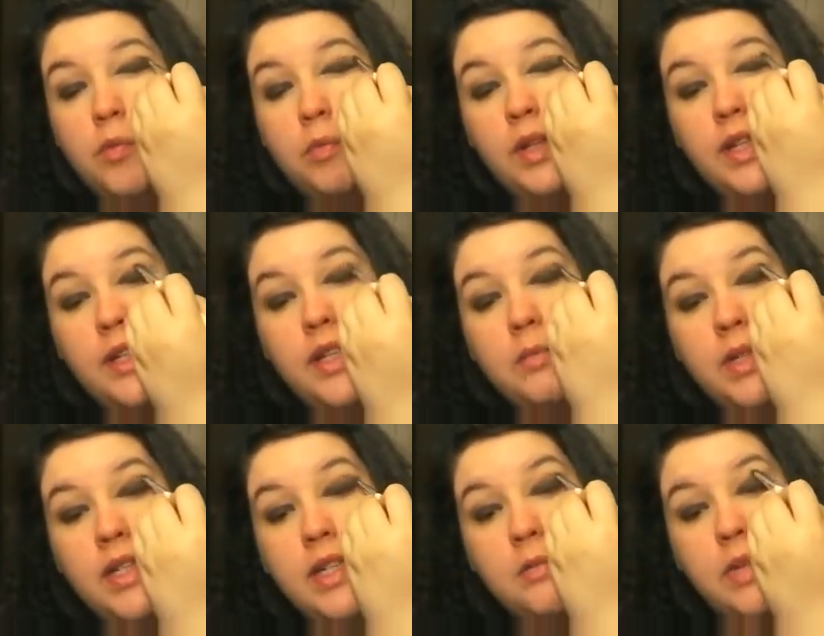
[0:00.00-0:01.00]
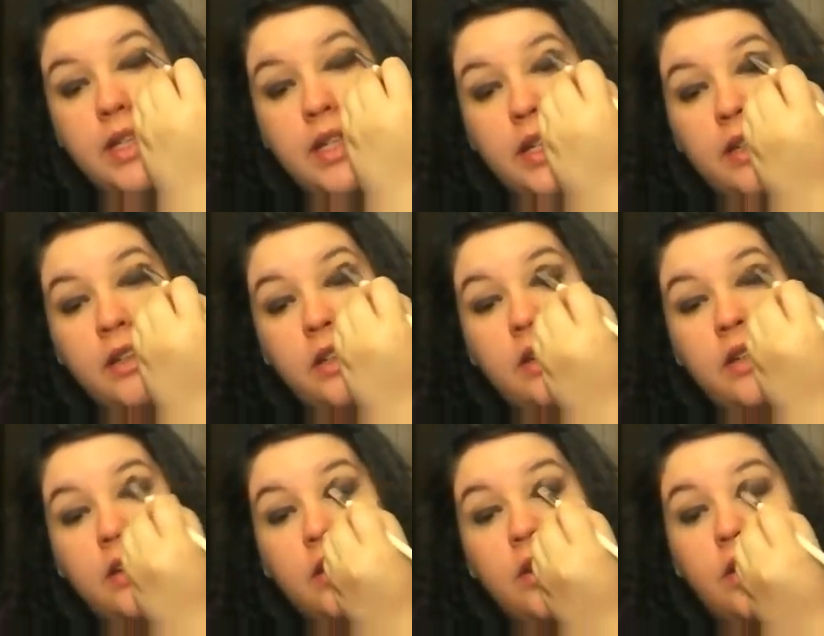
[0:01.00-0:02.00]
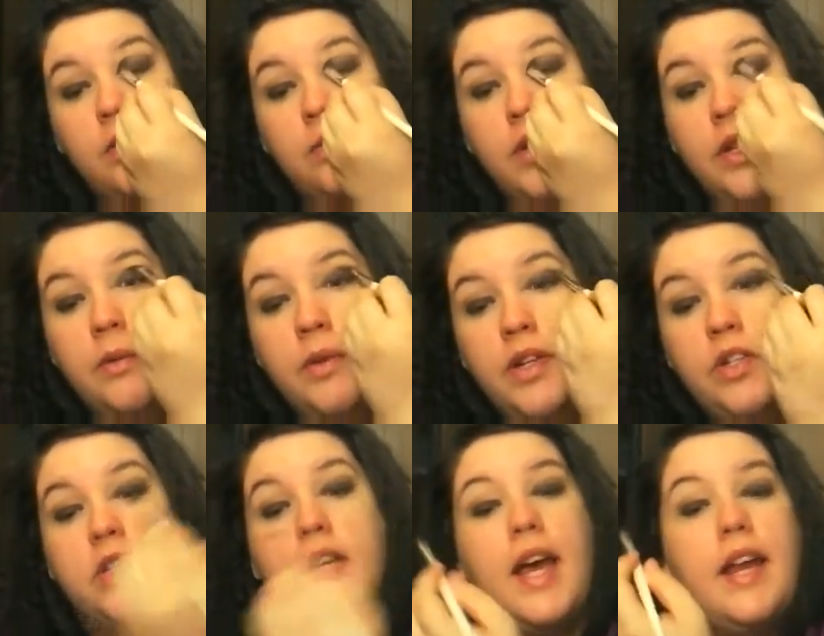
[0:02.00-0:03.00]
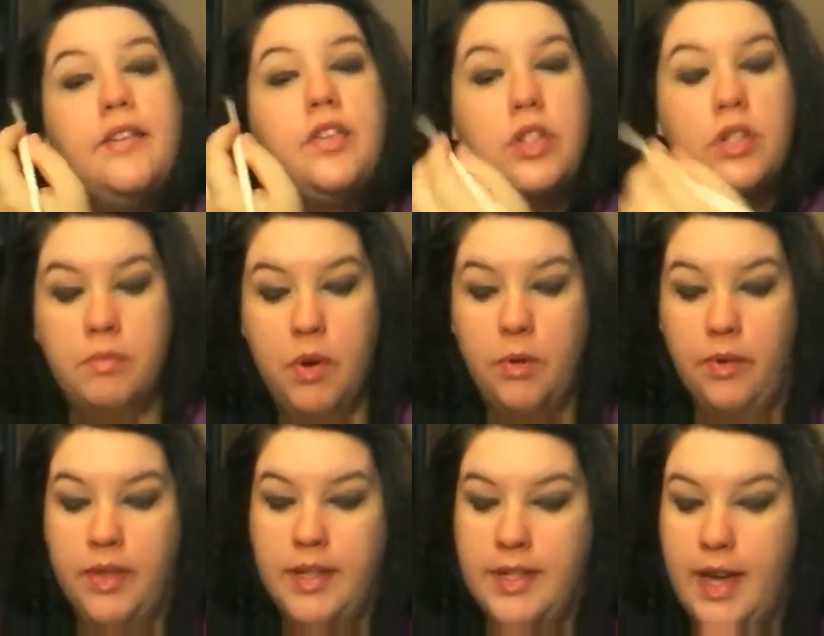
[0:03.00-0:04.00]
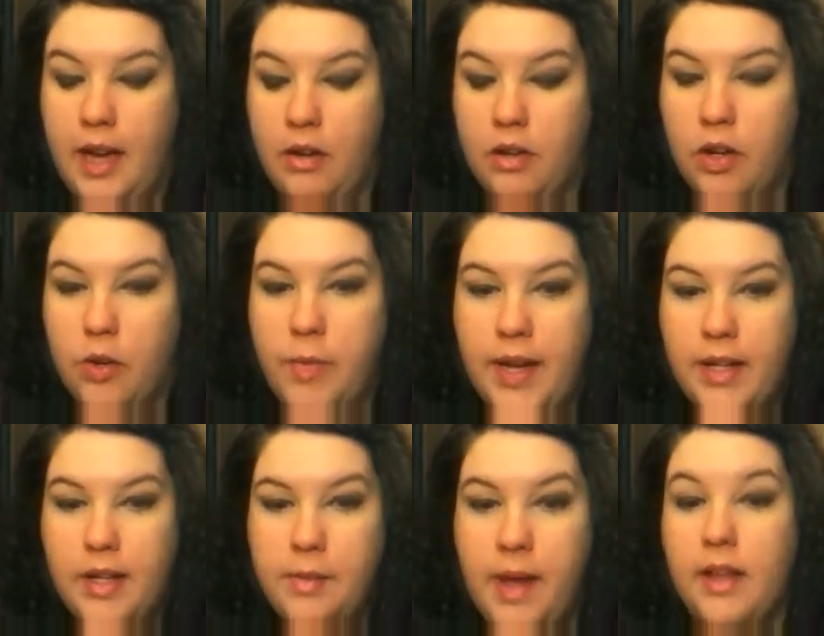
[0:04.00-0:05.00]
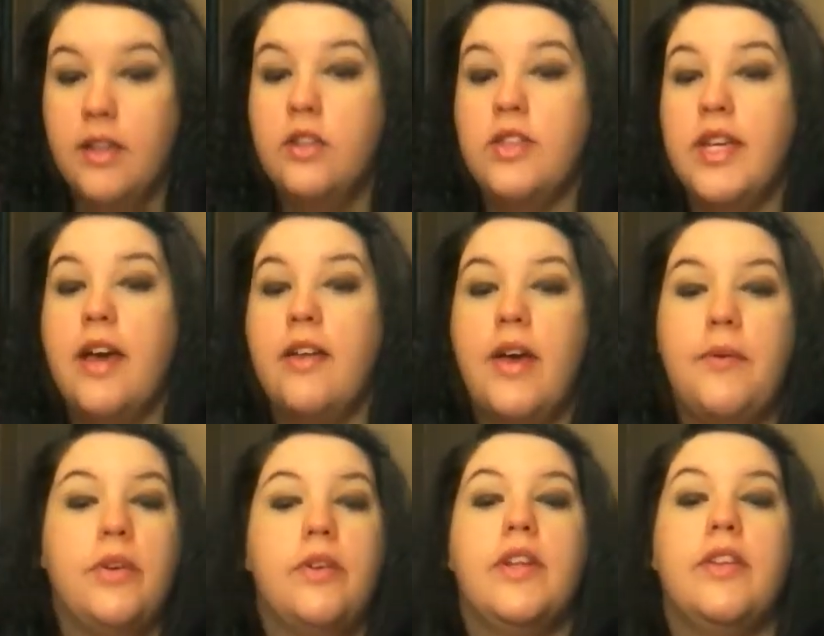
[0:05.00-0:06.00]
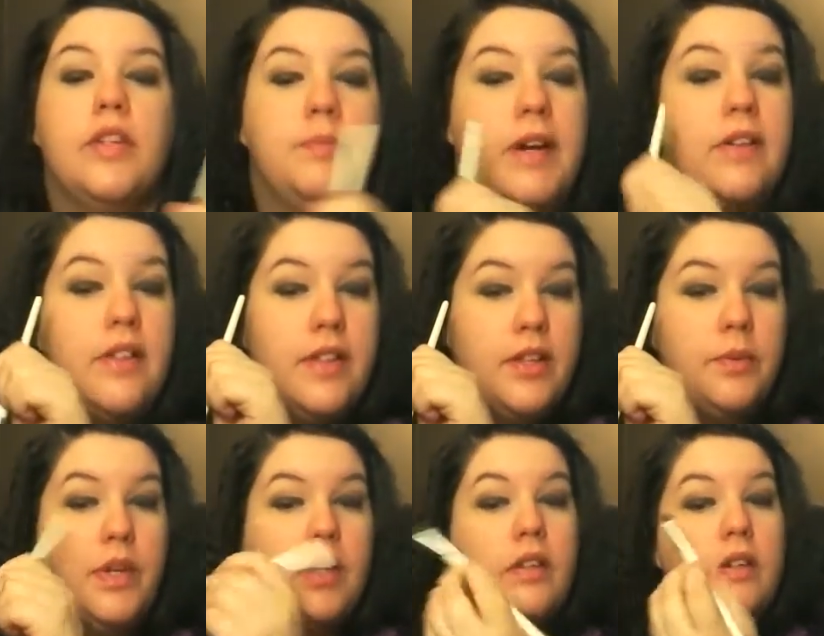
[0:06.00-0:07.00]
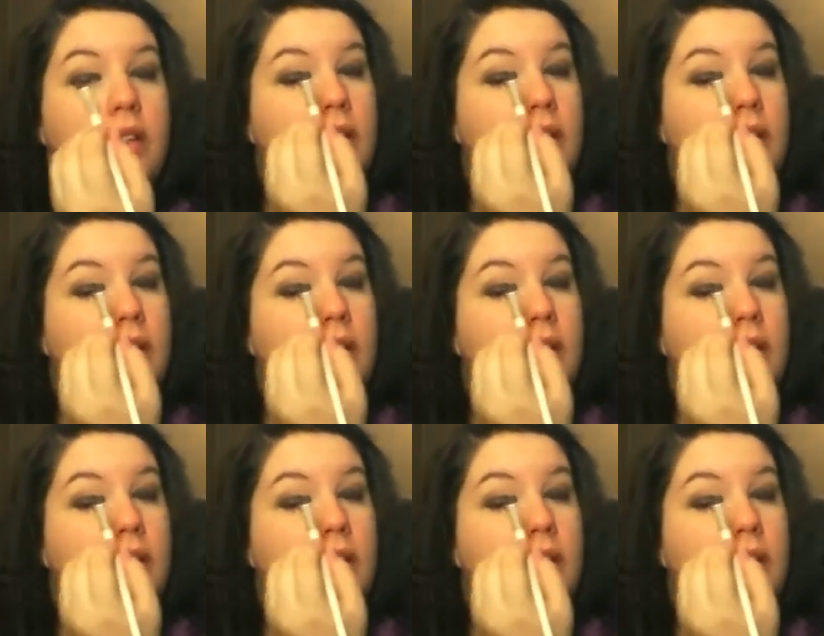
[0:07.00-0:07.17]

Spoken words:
Blending, blending, blending. You really want to just kind of smoke this out. Go back into the palette. You see how that one already looks better than this one?